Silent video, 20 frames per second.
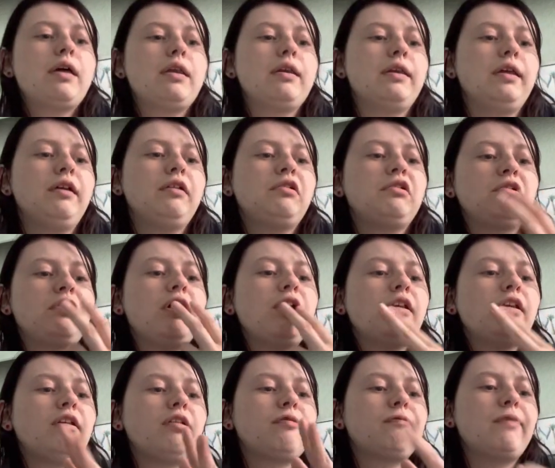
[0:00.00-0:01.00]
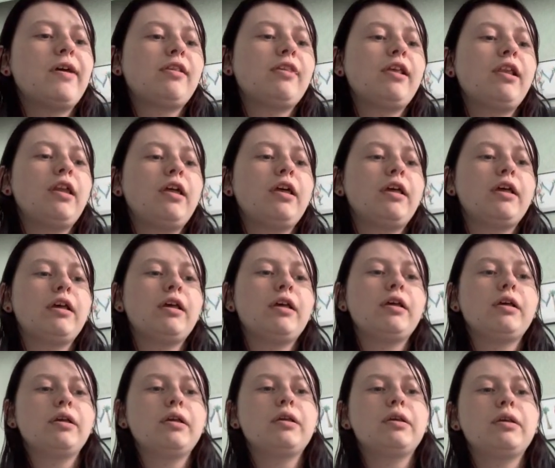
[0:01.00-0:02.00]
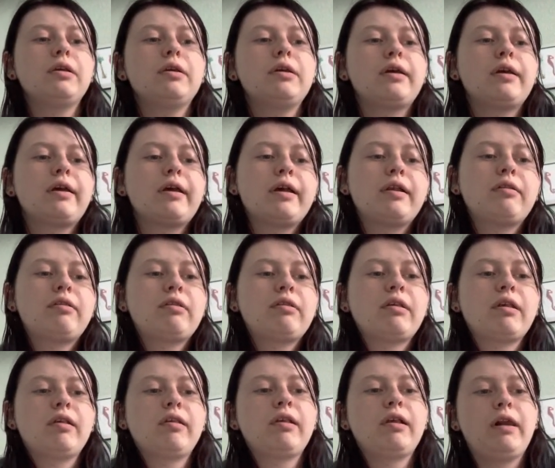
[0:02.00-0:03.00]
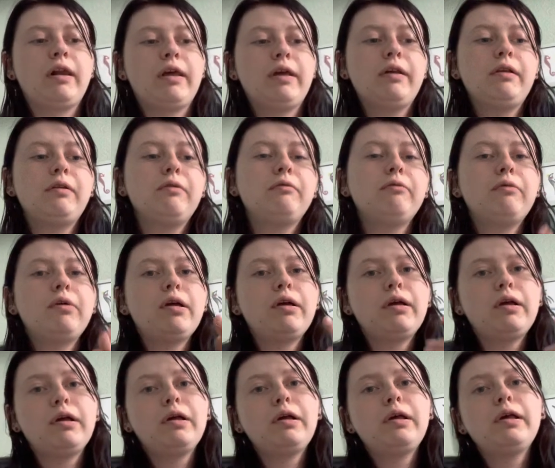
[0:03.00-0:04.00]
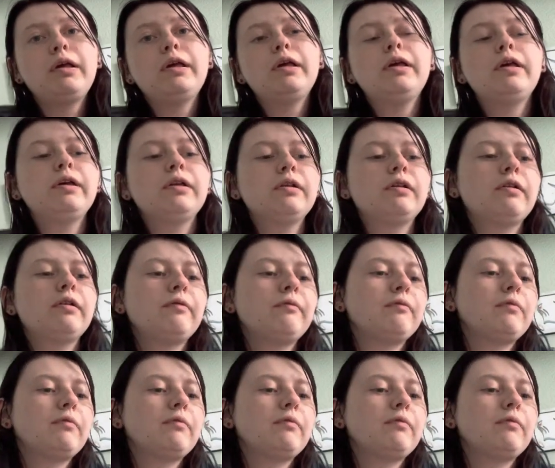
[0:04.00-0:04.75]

This joint is fizzle and it's sizzling right.